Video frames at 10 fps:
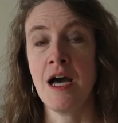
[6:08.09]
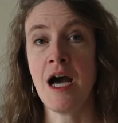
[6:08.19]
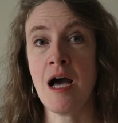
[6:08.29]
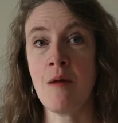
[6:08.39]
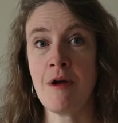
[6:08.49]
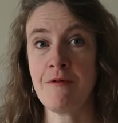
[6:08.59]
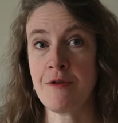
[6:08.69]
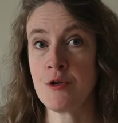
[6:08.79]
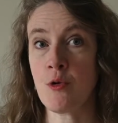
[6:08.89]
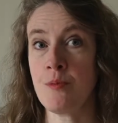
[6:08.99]
My
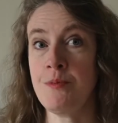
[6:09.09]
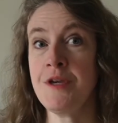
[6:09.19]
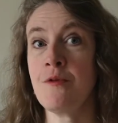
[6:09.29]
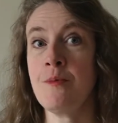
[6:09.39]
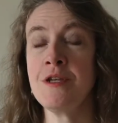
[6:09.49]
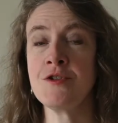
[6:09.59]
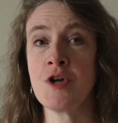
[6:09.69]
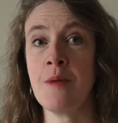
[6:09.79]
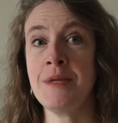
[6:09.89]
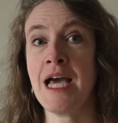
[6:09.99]
friend Gordon Bieferman
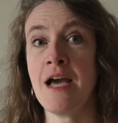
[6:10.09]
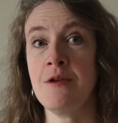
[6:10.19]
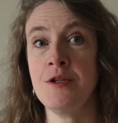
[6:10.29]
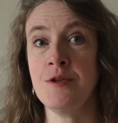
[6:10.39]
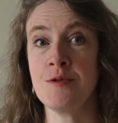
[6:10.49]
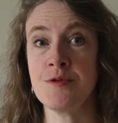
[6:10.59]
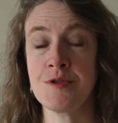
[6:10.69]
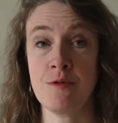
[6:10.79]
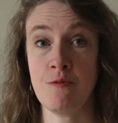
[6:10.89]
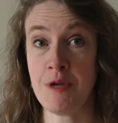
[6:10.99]
taught me how to
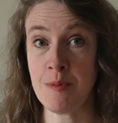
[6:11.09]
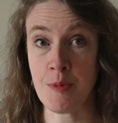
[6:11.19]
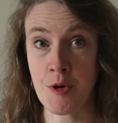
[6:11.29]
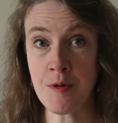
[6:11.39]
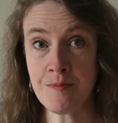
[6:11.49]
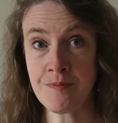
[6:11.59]
use Reaper,